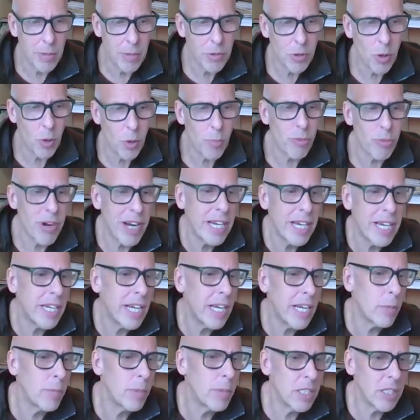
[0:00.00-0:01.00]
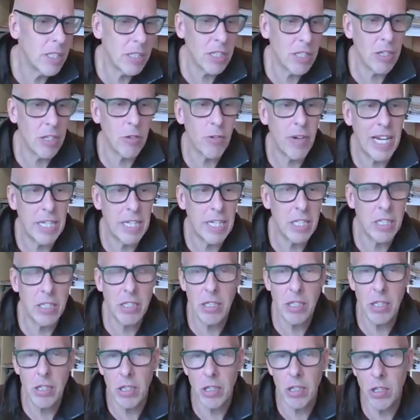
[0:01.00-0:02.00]
sort of brand elements that are added,
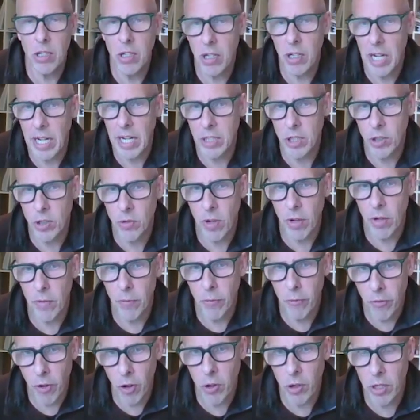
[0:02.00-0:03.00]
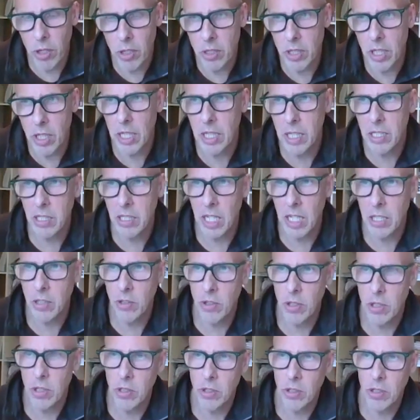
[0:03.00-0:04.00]
so you can add your own font and
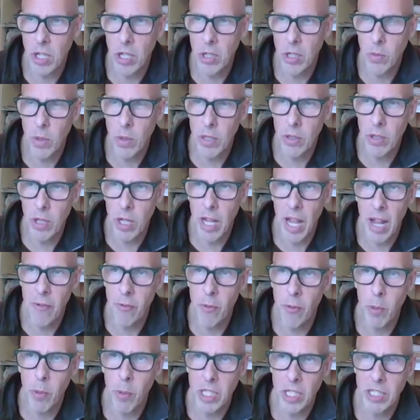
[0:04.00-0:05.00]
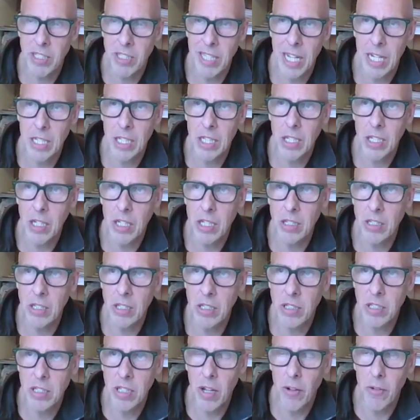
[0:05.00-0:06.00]
etc. And so that everybody
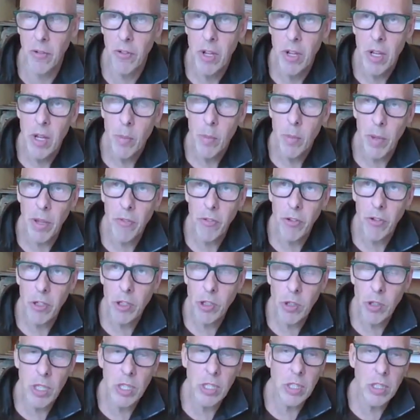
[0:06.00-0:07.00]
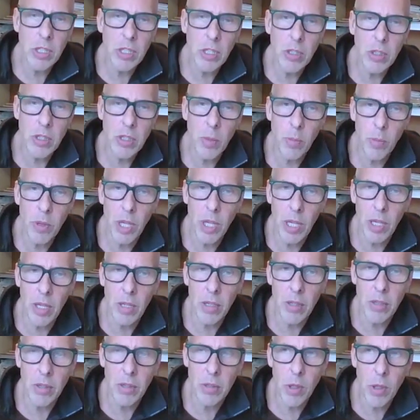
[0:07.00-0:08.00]
standardizes stuff. But if you're trying to do
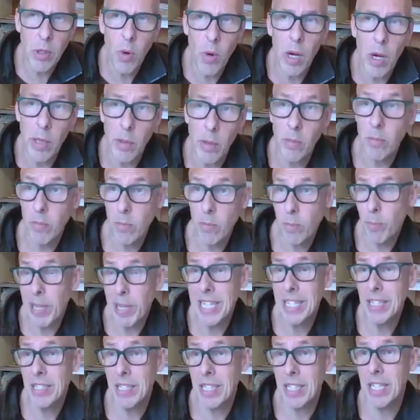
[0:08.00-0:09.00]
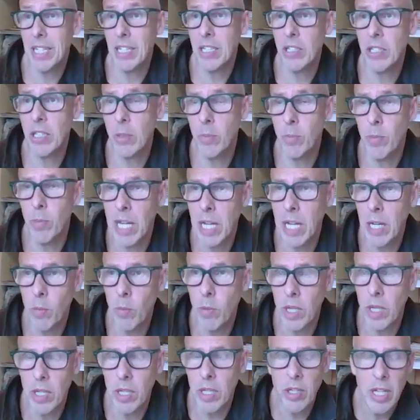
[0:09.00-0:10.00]
something quite basic to begin
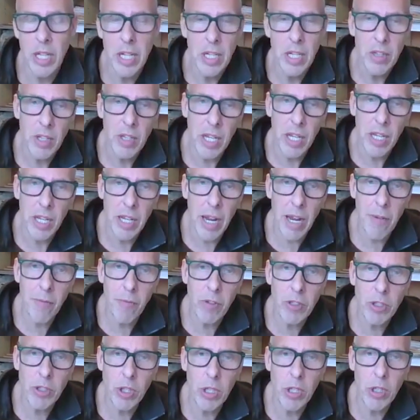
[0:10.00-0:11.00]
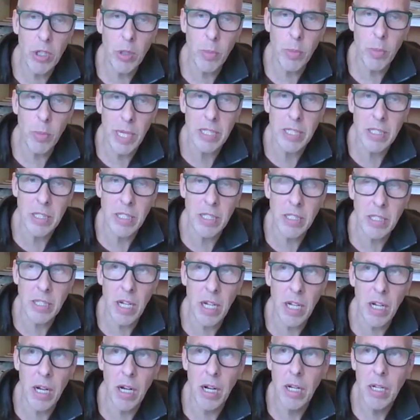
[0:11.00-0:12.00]
with, then Canva's a good place to
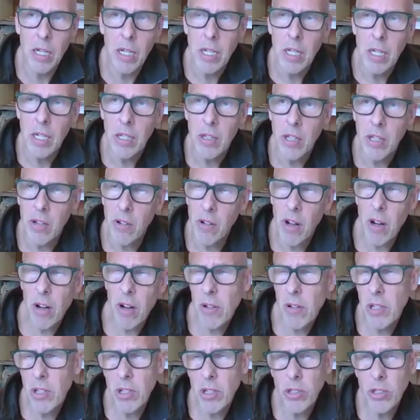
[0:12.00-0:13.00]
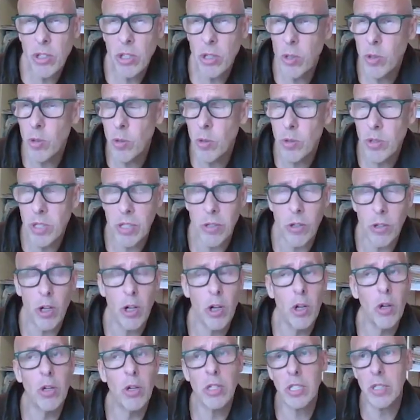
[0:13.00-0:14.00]
start. There are other tools. There are
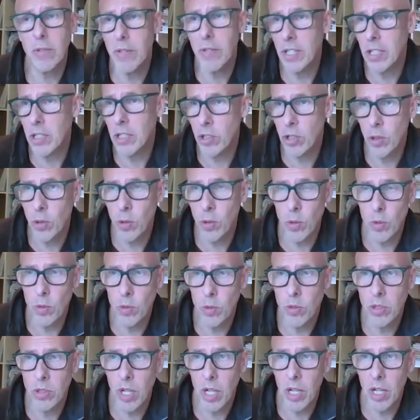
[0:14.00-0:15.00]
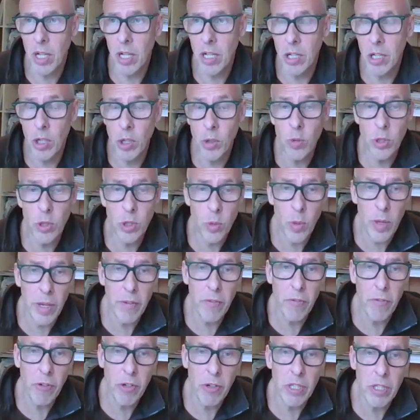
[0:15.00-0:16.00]
lots of other tools.
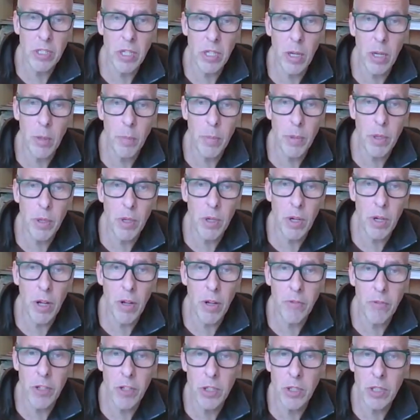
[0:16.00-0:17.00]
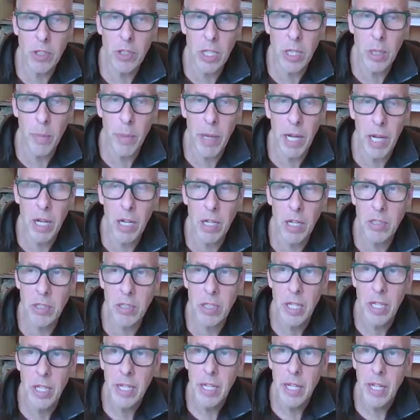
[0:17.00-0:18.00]
Hootsuite, for example, I've used in the
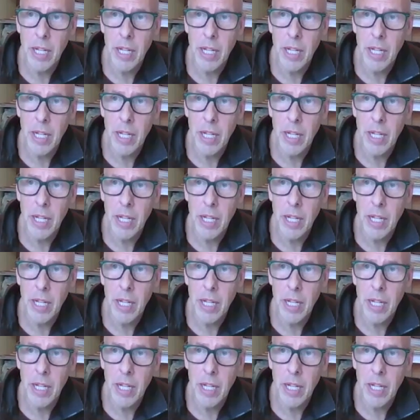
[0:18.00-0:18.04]
past.